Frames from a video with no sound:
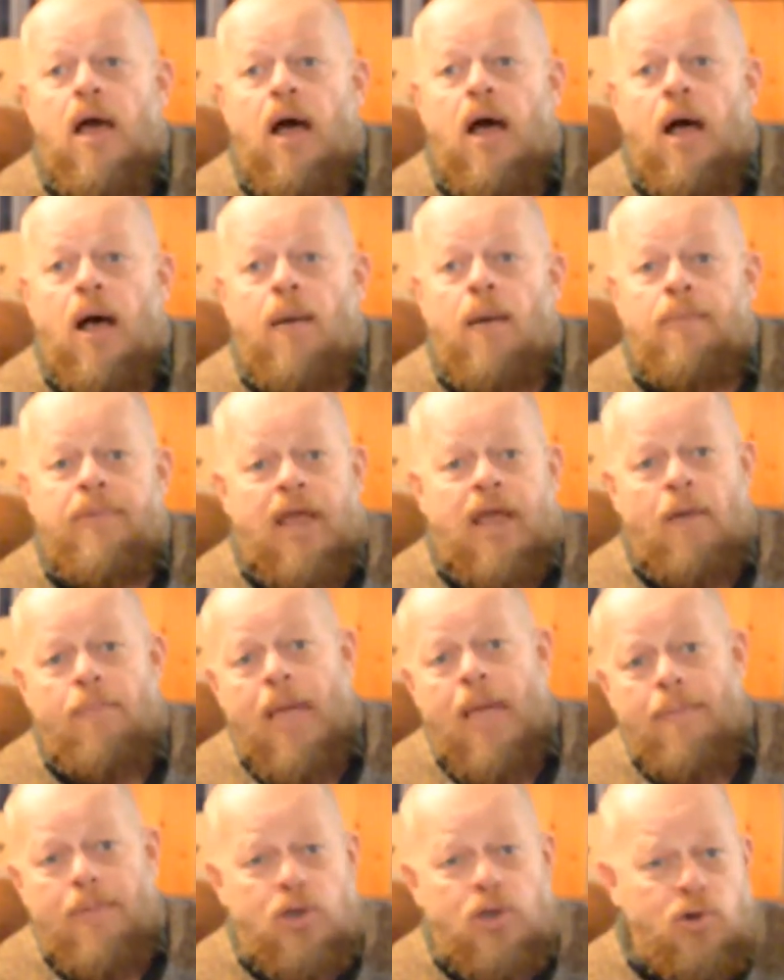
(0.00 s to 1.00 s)
Now,
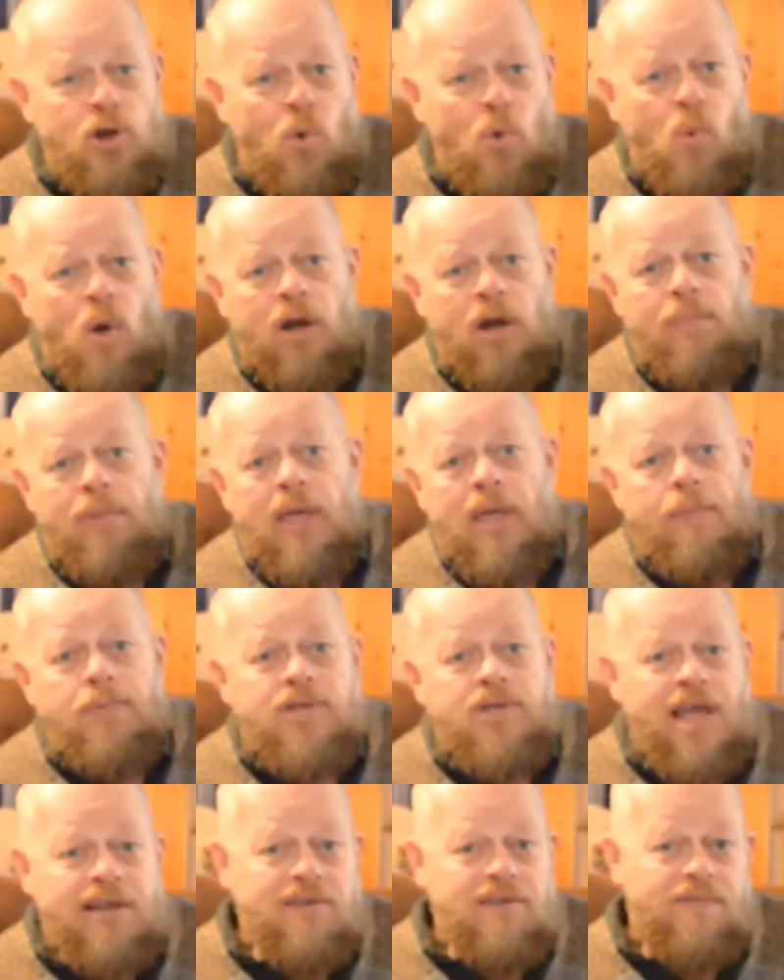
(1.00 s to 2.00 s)
maybe you don't want to be
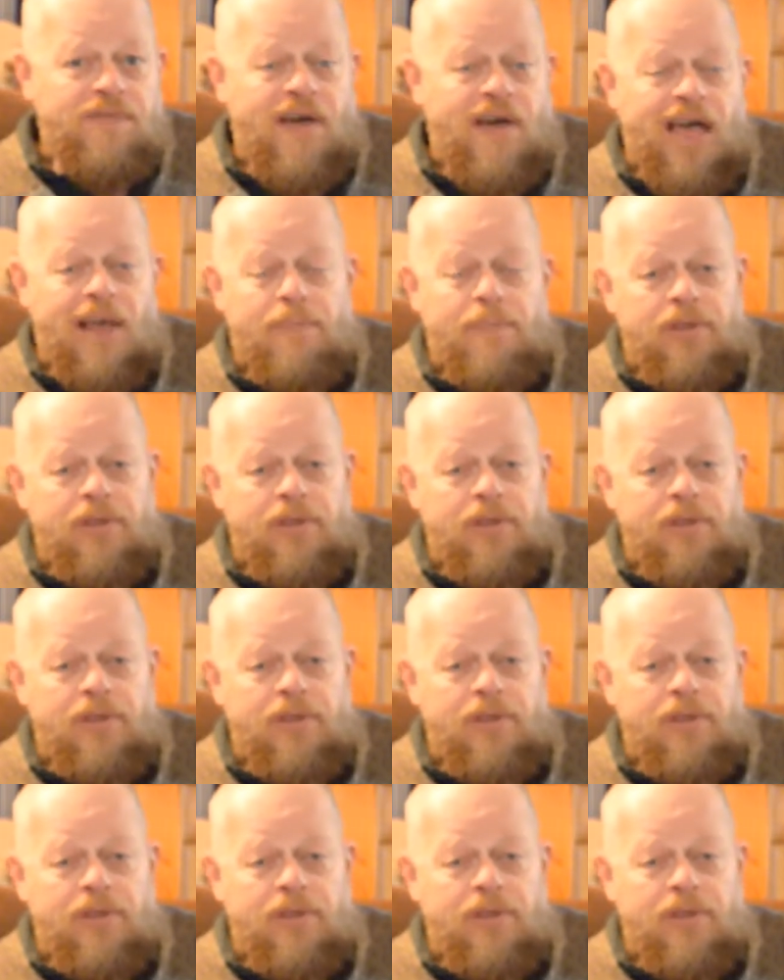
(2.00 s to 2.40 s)
objectified,